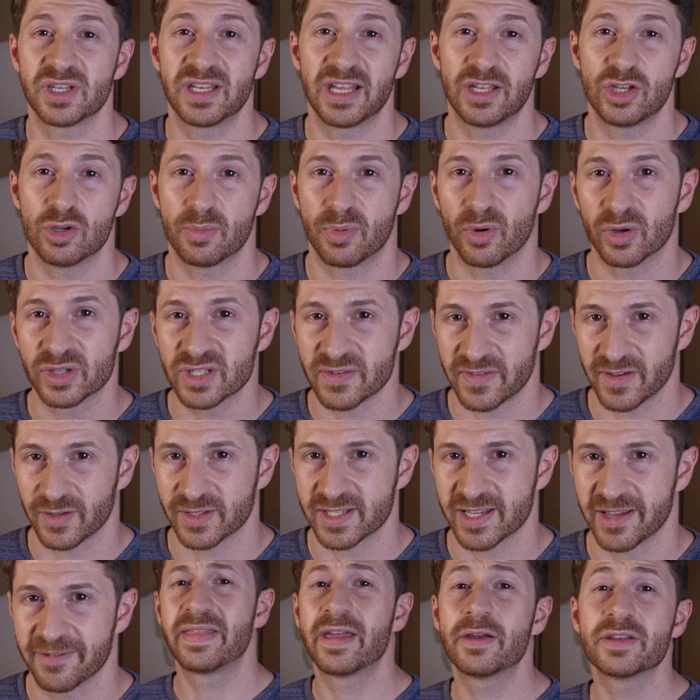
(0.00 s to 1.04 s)
in your
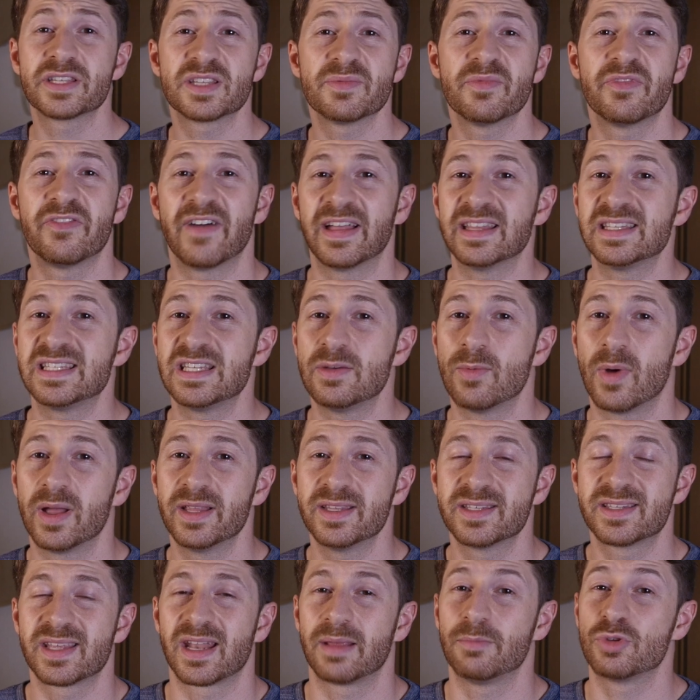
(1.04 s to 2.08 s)
portafilter. There are some fancy
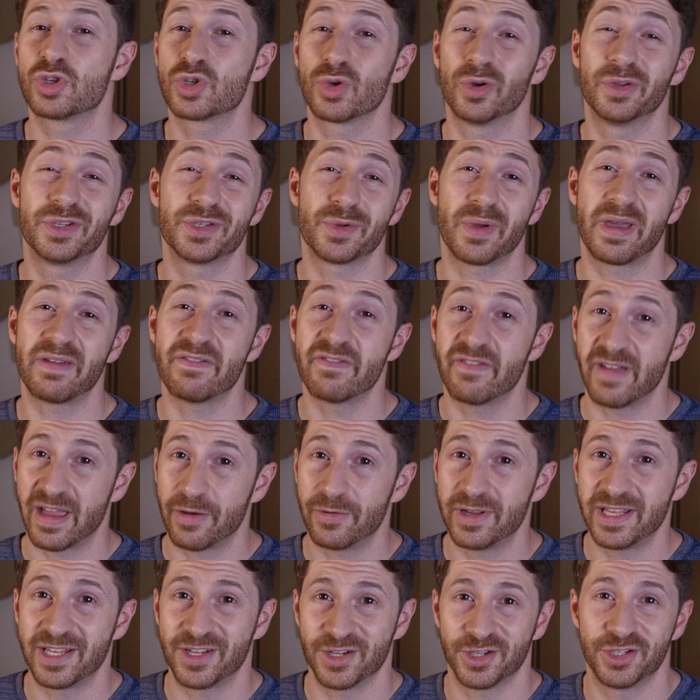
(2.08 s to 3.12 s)
ones that I'm sure do a
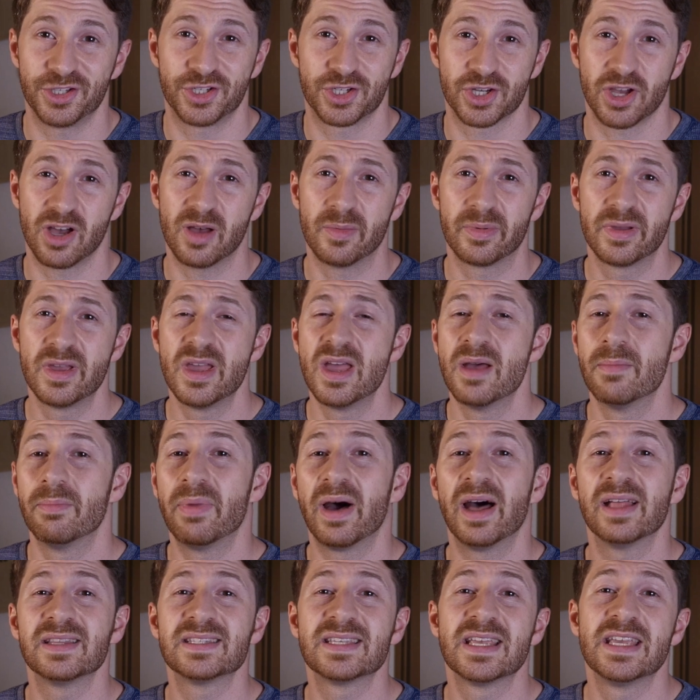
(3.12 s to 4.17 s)
very good job,
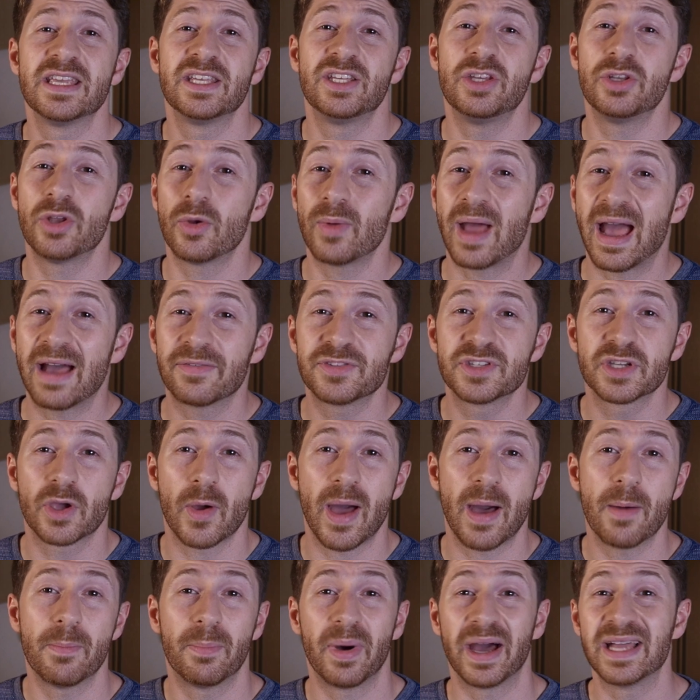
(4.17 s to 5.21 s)
but you don't have to go
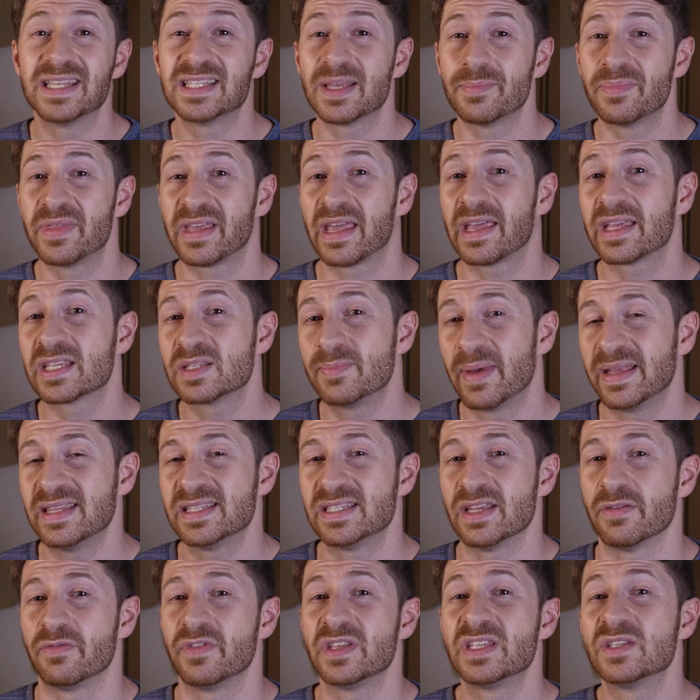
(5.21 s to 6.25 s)
out and buy something
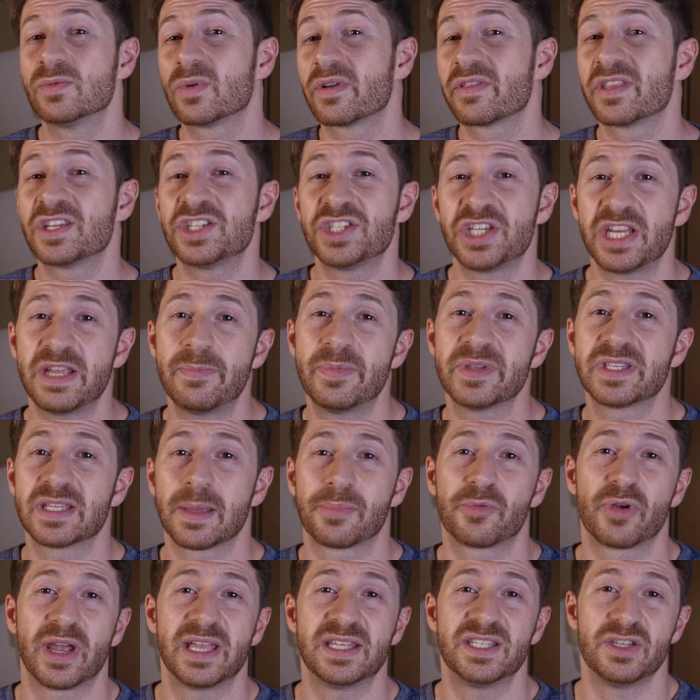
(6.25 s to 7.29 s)
expensive. This is one of the cheapest
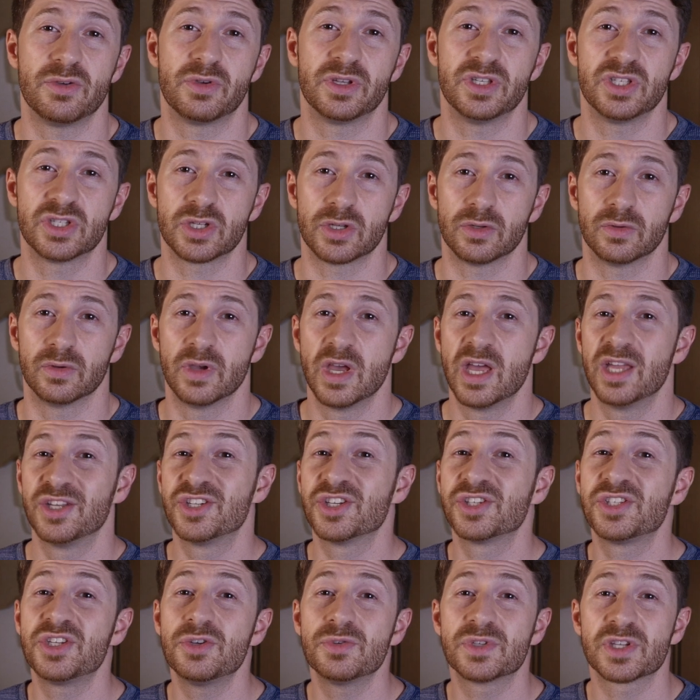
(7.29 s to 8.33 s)
upgrades you can do.
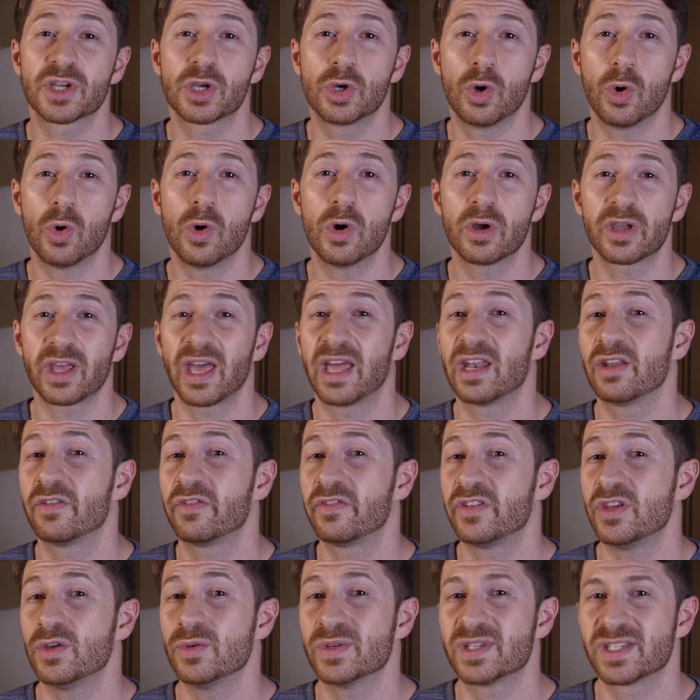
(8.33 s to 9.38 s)
Just use a cork and a
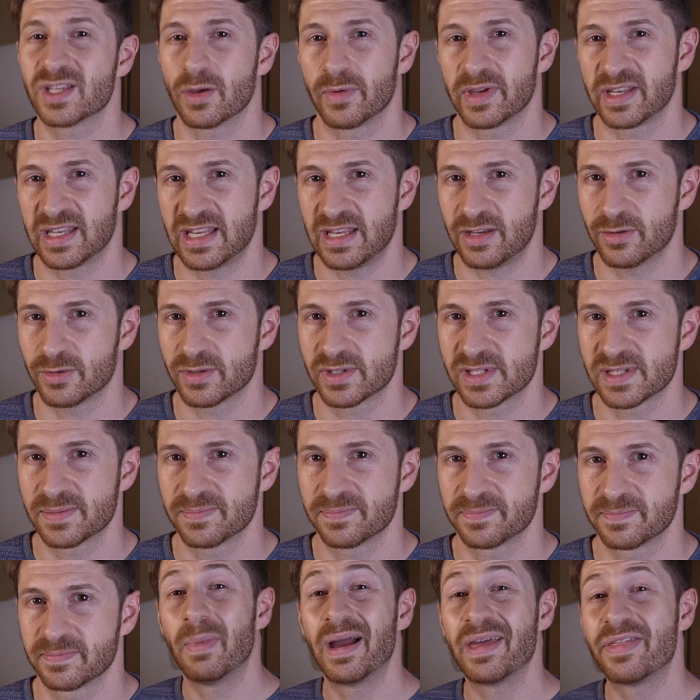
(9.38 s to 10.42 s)
few sewing needles.
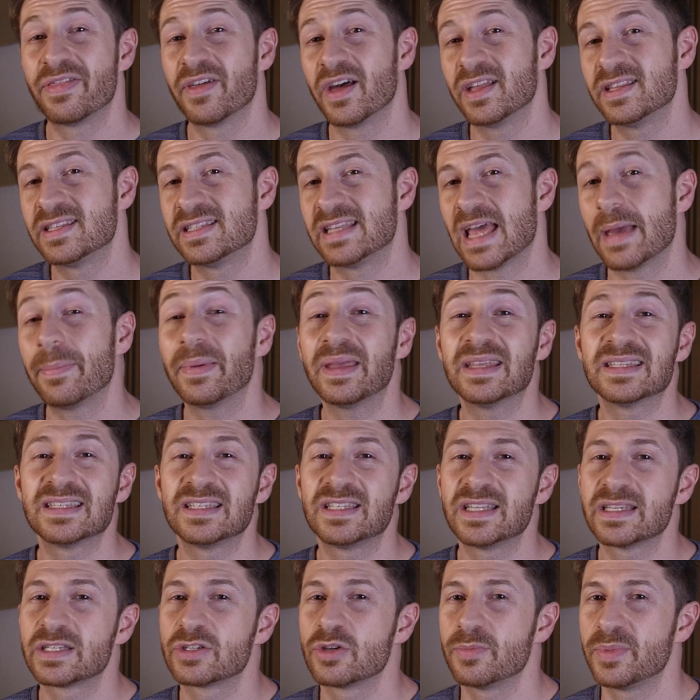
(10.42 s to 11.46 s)
My third step is a
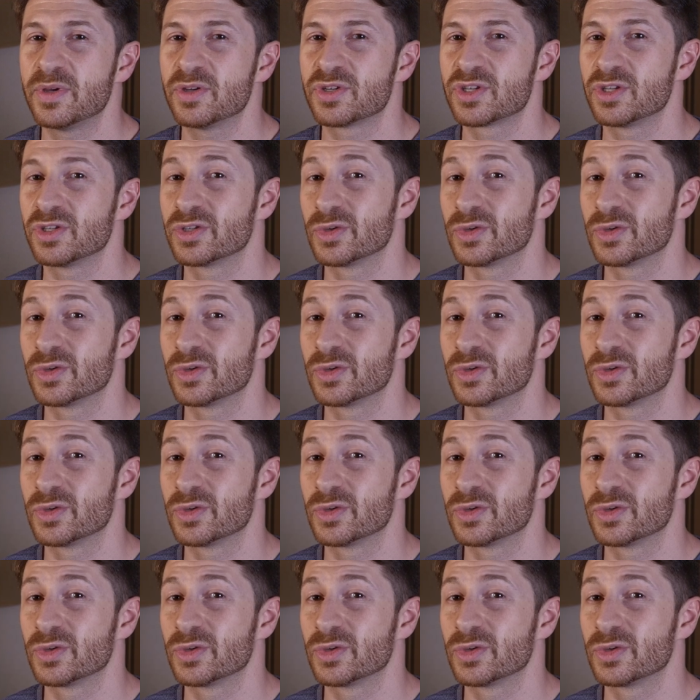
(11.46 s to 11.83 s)
distribution